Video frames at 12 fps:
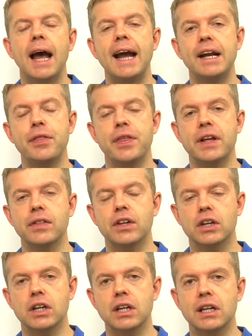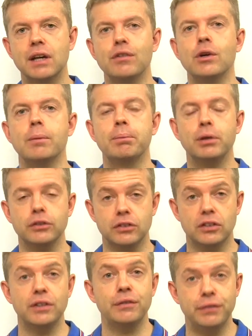Anything that can give you a
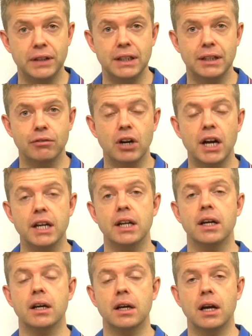positive feeling, right?